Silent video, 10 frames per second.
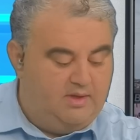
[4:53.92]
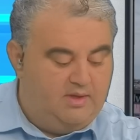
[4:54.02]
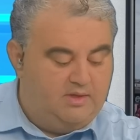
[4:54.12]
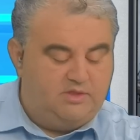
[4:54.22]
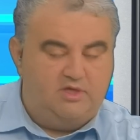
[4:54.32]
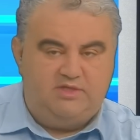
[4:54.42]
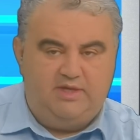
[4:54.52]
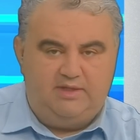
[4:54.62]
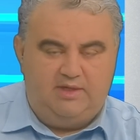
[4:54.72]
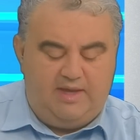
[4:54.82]
So
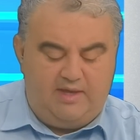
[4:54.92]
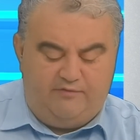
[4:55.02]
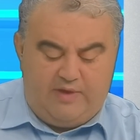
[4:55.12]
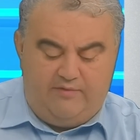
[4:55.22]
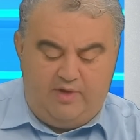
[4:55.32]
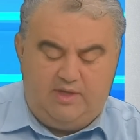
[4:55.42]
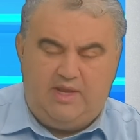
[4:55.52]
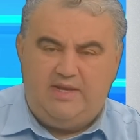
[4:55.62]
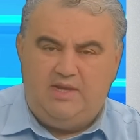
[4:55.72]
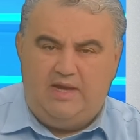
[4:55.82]
Sicker today, a favourite
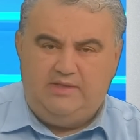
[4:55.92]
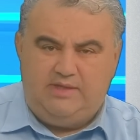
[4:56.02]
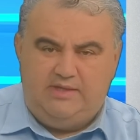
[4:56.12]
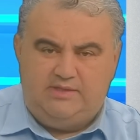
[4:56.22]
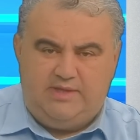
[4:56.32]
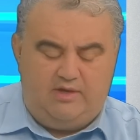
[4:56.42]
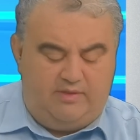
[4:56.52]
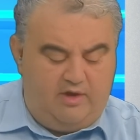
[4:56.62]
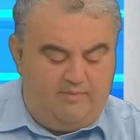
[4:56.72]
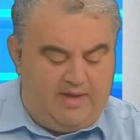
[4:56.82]
at 19 to 10 or
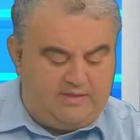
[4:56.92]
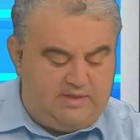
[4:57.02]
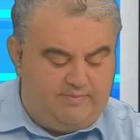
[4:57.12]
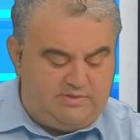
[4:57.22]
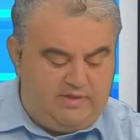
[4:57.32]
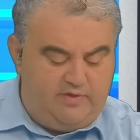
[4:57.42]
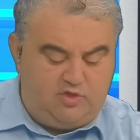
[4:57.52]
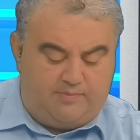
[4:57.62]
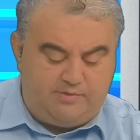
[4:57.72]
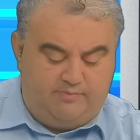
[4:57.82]
thereabouts. Number 7
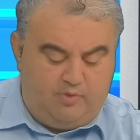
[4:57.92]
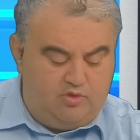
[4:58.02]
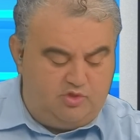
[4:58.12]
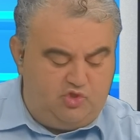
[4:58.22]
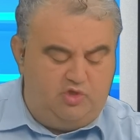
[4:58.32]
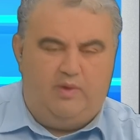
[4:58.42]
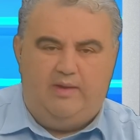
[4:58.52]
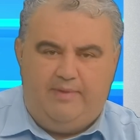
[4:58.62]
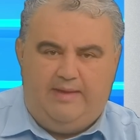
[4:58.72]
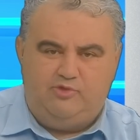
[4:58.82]
tops the boards. 2 to 1
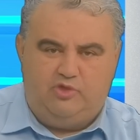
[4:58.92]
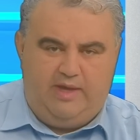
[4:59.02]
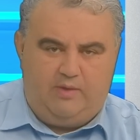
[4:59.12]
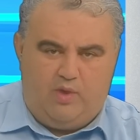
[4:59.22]
perhaps you'll get.